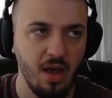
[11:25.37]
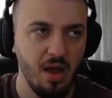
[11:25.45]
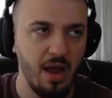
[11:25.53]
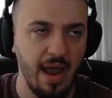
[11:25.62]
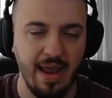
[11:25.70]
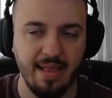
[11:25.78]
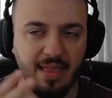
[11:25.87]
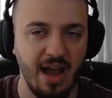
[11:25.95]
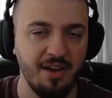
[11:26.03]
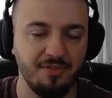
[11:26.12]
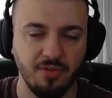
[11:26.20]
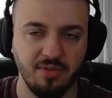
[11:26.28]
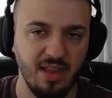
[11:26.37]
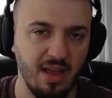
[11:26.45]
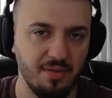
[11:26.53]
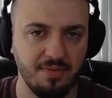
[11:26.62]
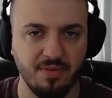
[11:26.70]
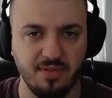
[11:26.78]
a life or
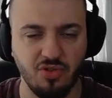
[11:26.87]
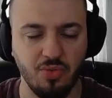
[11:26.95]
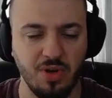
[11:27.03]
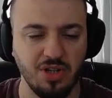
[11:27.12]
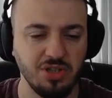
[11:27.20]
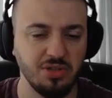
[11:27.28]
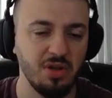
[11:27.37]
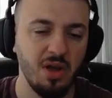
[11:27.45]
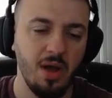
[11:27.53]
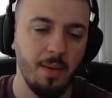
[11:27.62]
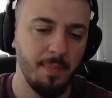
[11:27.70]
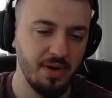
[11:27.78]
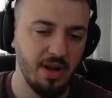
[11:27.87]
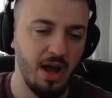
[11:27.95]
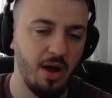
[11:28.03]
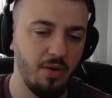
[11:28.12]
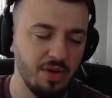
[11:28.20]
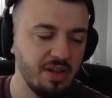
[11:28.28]
death situation, but
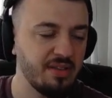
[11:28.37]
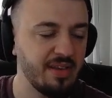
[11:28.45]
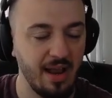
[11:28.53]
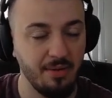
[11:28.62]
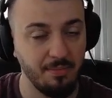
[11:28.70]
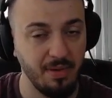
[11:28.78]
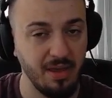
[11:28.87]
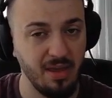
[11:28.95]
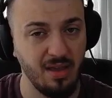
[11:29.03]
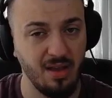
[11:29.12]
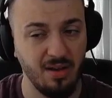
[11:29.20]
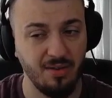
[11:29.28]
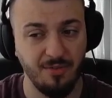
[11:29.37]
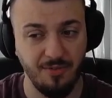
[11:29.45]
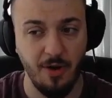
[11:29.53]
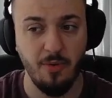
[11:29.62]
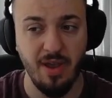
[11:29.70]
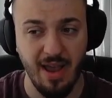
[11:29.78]
now it can be
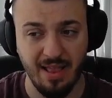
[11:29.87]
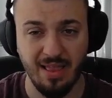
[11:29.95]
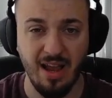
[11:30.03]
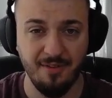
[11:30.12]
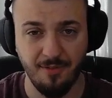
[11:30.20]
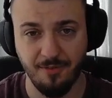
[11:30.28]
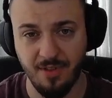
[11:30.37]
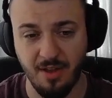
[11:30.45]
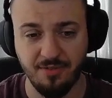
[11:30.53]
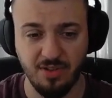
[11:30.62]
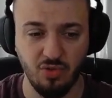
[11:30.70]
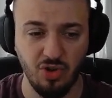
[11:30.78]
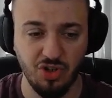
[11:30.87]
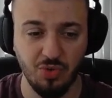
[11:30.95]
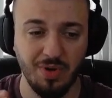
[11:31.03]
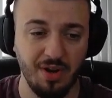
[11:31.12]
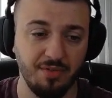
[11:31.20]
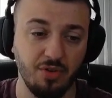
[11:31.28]
a life of death
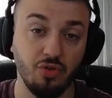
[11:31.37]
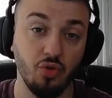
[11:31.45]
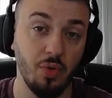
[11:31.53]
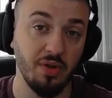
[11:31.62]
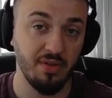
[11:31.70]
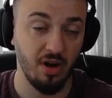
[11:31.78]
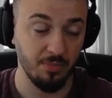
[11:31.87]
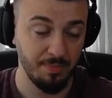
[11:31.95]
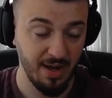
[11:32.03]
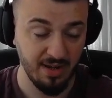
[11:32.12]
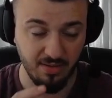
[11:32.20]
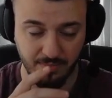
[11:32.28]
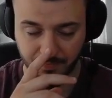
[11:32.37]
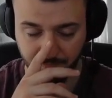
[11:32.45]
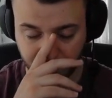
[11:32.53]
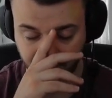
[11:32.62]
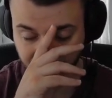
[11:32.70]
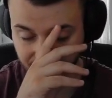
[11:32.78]
situation whenever you're doing Dark Pact.
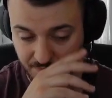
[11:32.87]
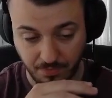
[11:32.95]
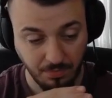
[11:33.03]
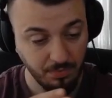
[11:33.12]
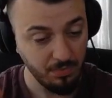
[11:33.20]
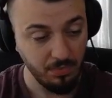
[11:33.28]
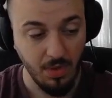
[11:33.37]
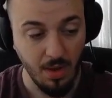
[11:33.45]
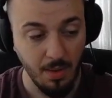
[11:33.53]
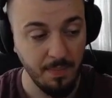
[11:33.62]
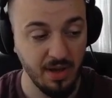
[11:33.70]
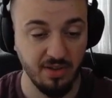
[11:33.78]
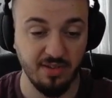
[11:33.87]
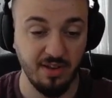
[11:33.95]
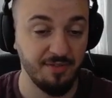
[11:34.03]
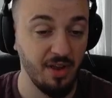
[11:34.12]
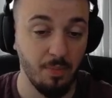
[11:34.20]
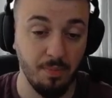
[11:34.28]
Because
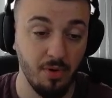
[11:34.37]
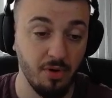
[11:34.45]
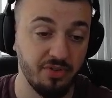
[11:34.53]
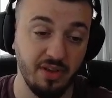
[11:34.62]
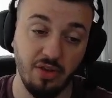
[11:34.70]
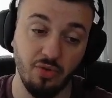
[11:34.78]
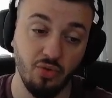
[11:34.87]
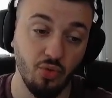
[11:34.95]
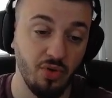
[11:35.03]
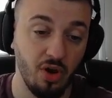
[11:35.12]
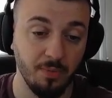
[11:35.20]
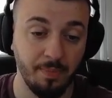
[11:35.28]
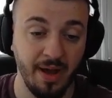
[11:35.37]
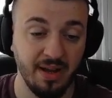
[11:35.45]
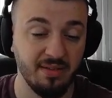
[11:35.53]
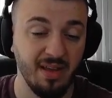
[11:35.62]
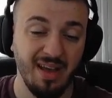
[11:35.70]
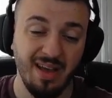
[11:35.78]
if they are bursting, you do Dark
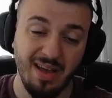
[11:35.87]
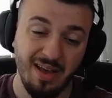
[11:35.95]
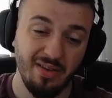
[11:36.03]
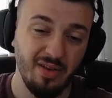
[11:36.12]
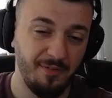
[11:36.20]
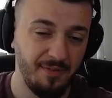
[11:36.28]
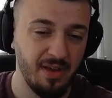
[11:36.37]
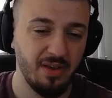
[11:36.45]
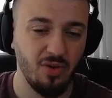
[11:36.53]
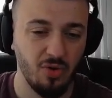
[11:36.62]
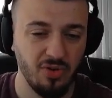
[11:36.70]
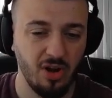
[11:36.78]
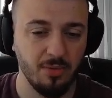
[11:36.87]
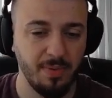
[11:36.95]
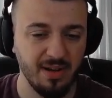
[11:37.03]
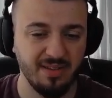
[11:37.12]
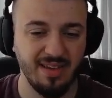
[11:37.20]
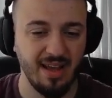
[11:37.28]
Pact, I think your Dark
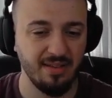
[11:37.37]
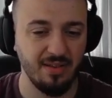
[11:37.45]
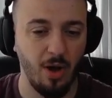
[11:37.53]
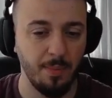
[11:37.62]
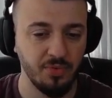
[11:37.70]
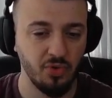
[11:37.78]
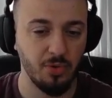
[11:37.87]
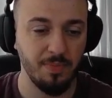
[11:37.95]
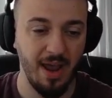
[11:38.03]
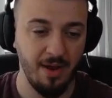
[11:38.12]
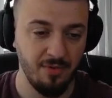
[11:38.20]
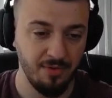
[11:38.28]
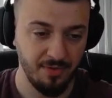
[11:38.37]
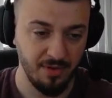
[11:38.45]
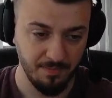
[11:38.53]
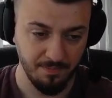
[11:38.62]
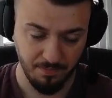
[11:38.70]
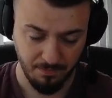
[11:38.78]
Pact can absorb
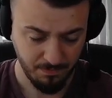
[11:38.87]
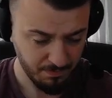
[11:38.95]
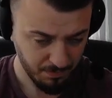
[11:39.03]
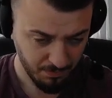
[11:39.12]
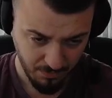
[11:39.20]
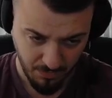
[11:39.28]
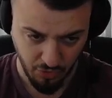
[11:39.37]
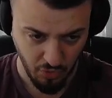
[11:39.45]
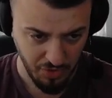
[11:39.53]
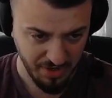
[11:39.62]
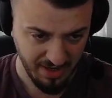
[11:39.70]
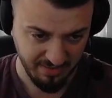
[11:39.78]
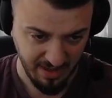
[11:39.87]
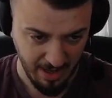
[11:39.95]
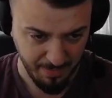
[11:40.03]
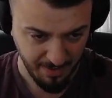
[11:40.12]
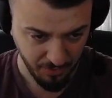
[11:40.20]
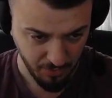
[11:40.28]
everything, so you can
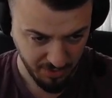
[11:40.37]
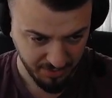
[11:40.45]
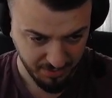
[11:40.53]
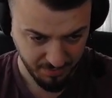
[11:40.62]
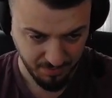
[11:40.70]
escape afterwards.